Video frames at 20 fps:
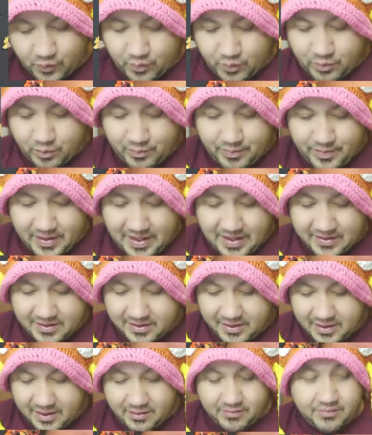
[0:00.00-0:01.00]
more packs to
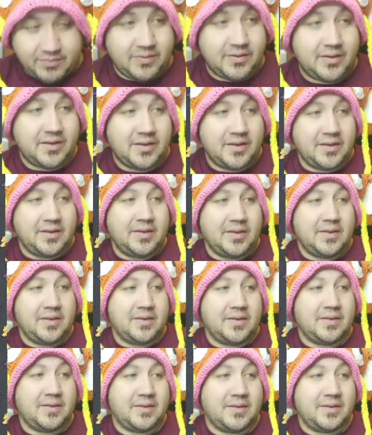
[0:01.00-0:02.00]
go.
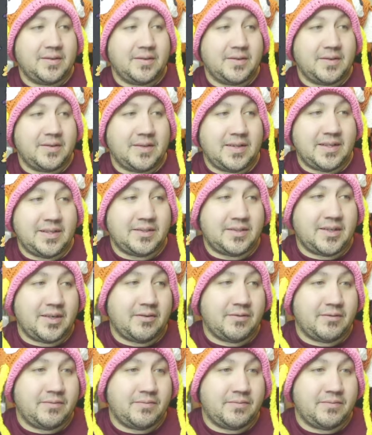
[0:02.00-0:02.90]
Let's go.